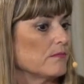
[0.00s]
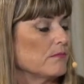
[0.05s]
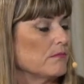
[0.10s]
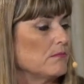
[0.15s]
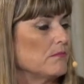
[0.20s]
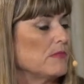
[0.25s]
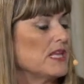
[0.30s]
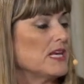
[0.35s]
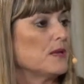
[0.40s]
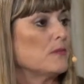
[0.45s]

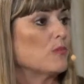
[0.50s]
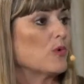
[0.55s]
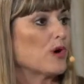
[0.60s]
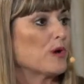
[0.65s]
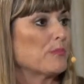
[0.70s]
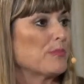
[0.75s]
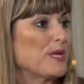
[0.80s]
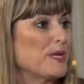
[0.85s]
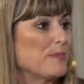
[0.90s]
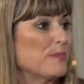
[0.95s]
many more
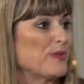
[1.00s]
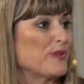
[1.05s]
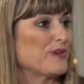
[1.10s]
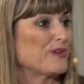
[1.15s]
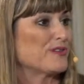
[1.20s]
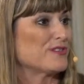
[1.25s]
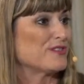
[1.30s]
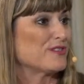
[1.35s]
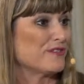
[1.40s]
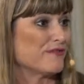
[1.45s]
people
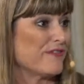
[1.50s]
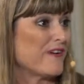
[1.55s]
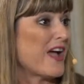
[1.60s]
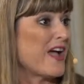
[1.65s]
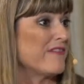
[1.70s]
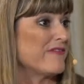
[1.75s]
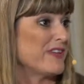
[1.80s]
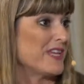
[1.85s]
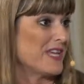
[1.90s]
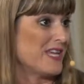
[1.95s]
are
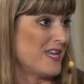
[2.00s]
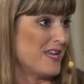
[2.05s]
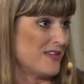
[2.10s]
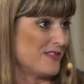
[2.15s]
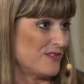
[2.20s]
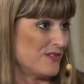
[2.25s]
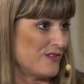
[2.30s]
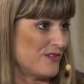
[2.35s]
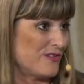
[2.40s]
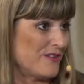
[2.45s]
surviving
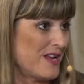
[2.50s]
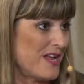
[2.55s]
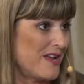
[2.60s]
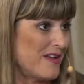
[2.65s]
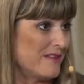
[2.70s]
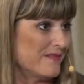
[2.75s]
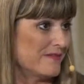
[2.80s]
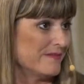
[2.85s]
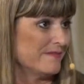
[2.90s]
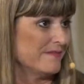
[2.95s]
cancer
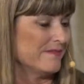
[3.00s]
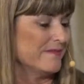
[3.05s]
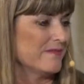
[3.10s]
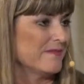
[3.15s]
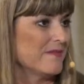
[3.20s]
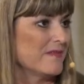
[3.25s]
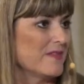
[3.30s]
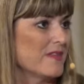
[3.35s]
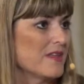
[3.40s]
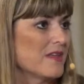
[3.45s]
now.
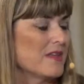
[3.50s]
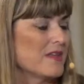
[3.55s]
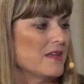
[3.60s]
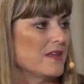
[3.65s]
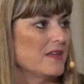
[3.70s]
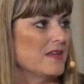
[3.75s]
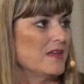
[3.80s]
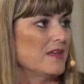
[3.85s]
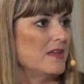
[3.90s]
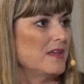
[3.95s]

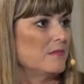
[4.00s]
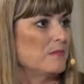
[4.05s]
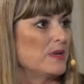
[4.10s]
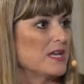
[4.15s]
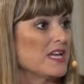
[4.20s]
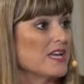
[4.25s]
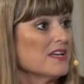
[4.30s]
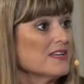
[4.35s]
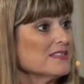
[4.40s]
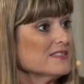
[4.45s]
And
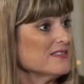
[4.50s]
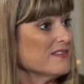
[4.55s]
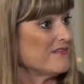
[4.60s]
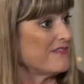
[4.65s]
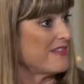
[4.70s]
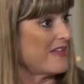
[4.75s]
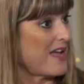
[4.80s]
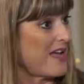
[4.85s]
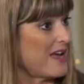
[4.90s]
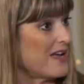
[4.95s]
because of
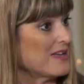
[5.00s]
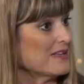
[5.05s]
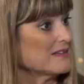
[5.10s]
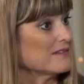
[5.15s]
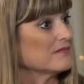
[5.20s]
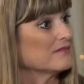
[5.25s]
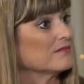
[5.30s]
that,